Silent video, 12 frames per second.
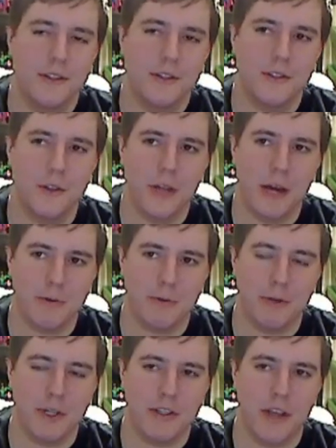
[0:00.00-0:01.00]
So that was
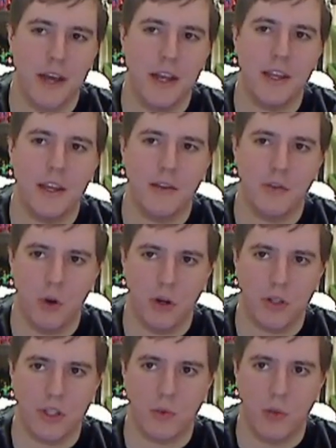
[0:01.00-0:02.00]
pretty exciting. And then, of
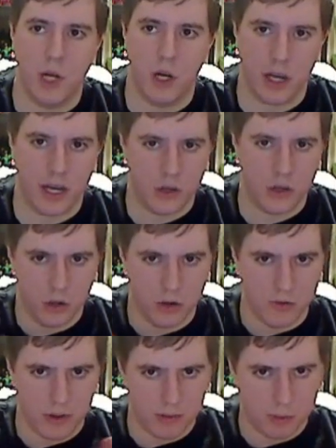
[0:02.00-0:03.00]
course, as we all kind of knew
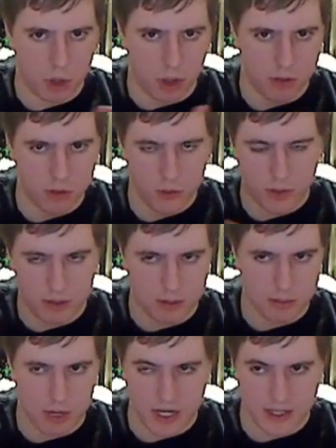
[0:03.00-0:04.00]
from the promos, we were able to
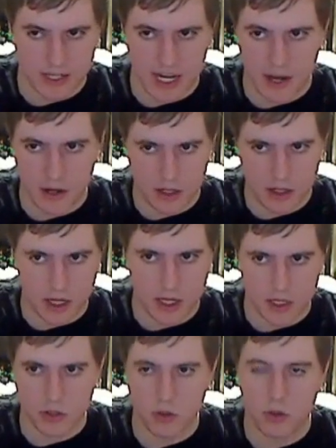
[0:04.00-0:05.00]
break it down and,
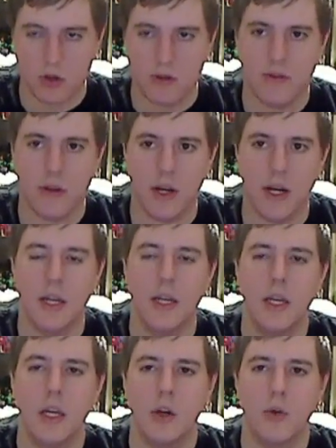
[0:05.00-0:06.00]
and sort of uh,
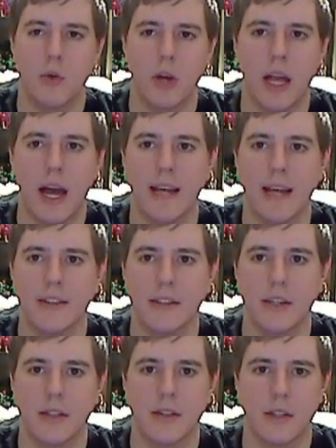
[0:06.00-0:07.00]
realize
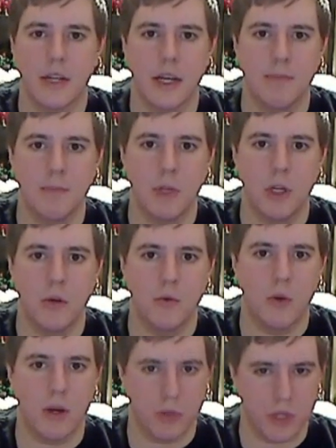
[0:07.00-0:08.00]
that uh, you know
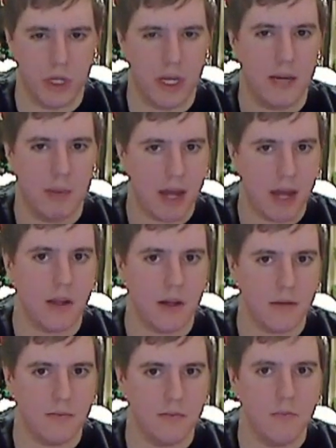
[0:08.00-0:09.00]
Rick was going to get him out of
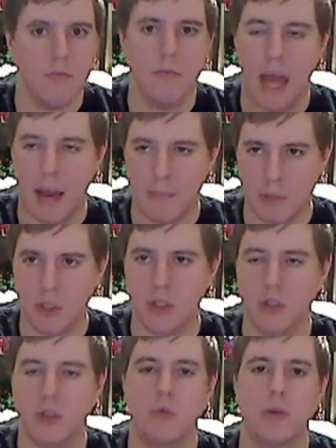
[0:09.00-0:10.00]
there. Happened
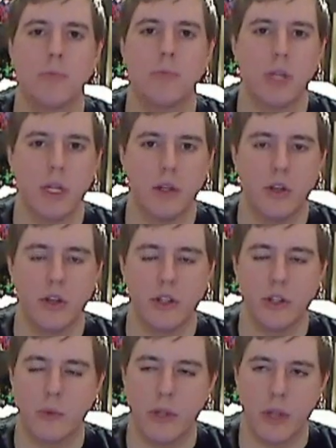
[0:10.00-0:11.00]
just as we predicted,
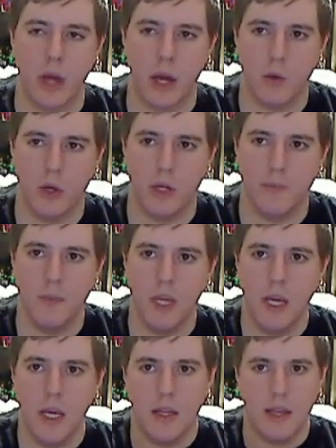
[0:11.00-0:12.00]
just as we thought it would.
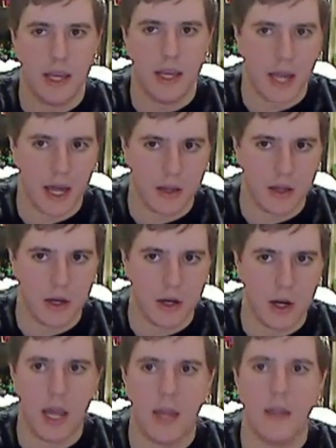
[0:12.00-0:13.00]
They get out of
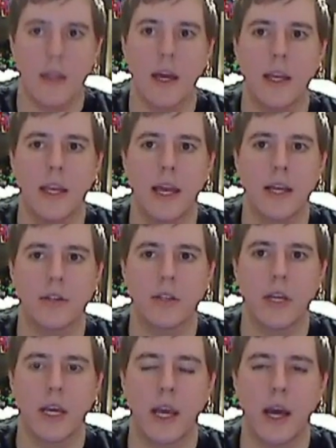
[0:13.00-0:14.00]
there, and then next
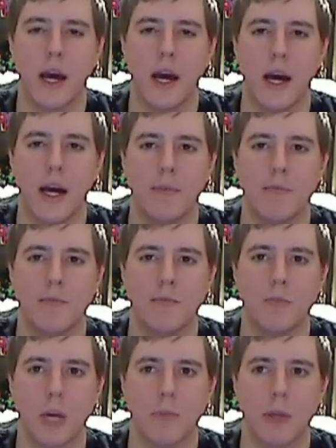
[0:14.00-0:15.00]
thing, um,
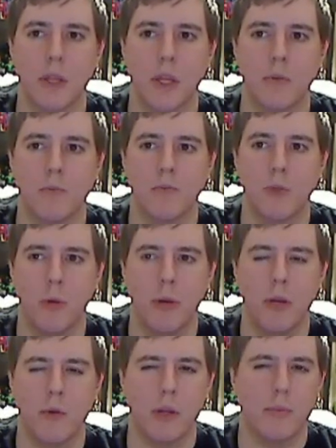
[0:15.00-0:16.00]
something that
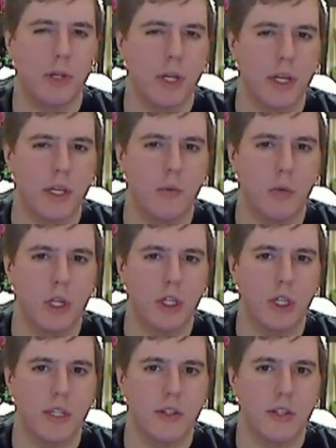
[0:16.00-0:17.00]
nobody really predicted, which
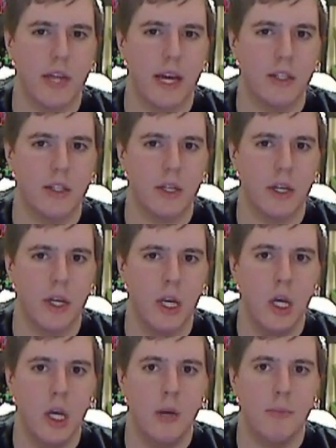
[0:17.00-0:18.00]
is that uh,
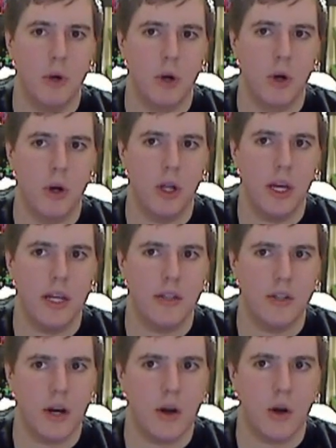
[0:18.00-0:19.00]
Merle and
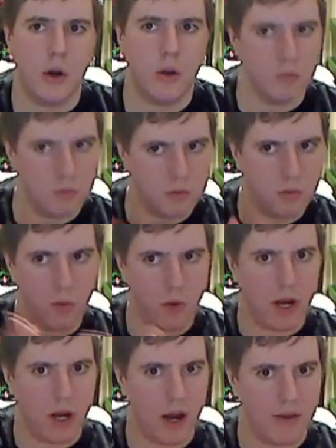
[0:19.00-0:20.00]
Daryl
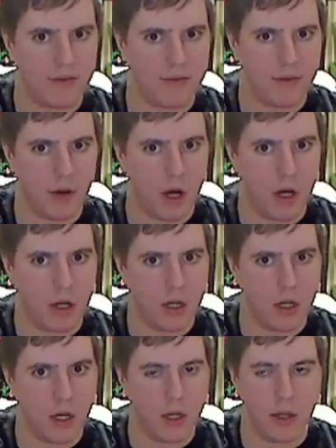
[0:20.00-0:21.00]
went off on
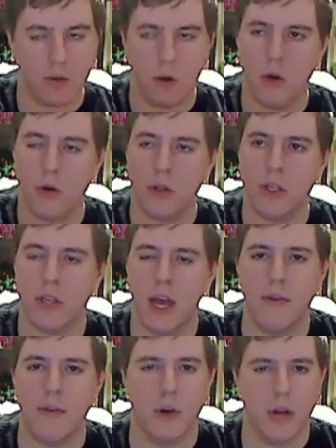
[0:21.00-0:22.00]
uh, their own, or at least I
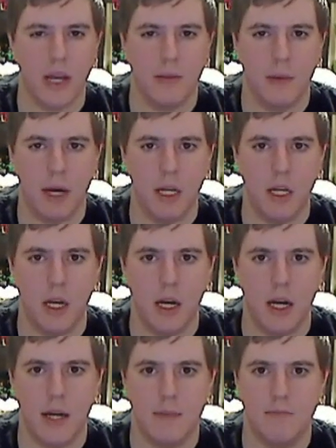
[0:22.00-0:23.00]
haven't heard anybody,
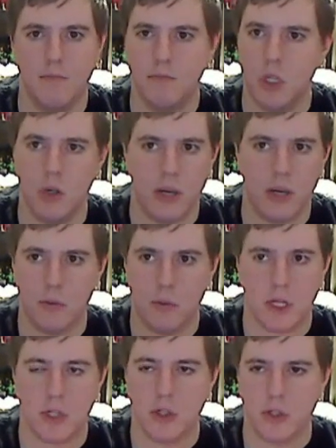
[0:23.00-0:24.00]
uh, you know, give a
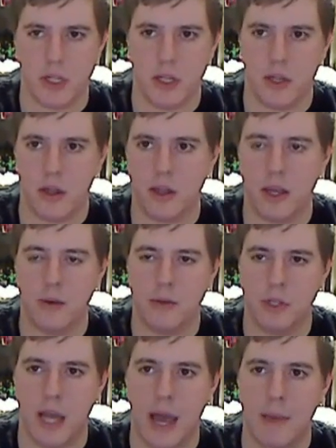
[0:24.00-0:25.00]
prediction and say they thought that was
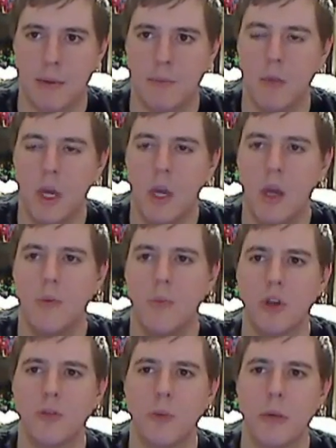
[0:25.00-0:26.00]
going to happen.
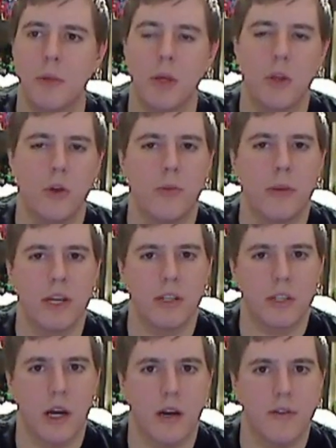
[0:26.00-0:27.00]
Most people, including
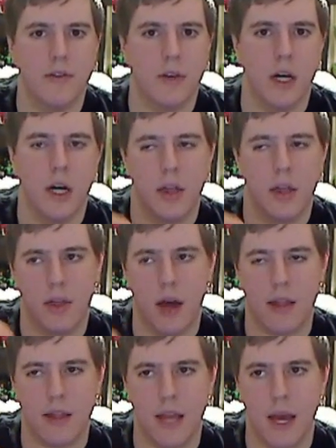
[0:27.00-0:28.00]
myself, uh,
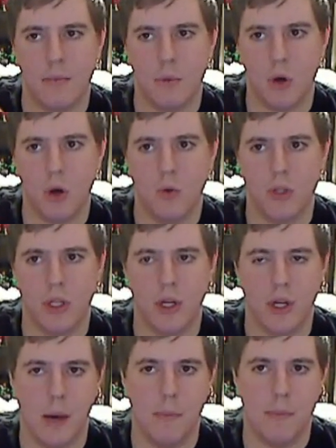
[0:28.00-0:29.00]
thought that Merle was going to
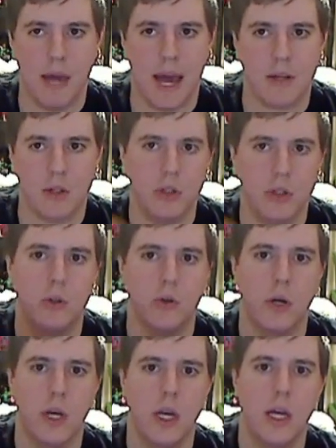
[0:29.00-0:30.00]
come back
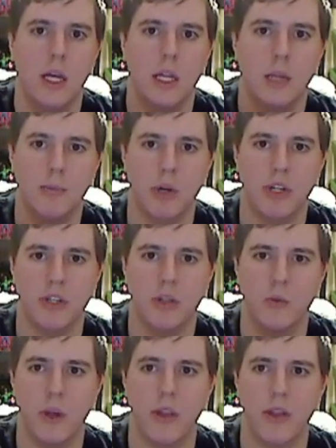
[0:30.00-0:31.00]
to the
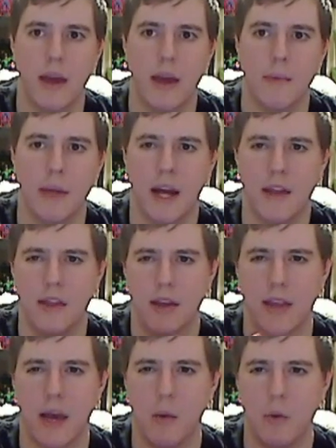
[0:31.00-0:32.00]
prison with them, and I
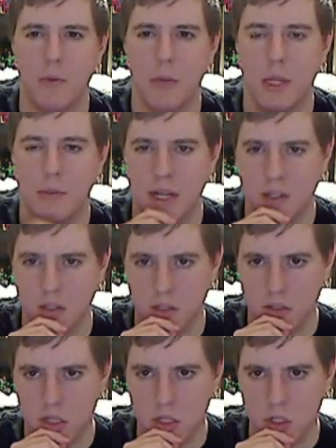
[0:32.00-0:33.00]
think that would have been the best
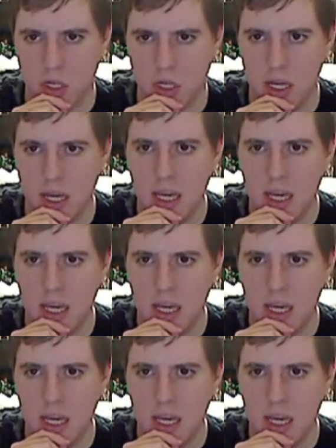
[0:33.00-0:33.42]
decision.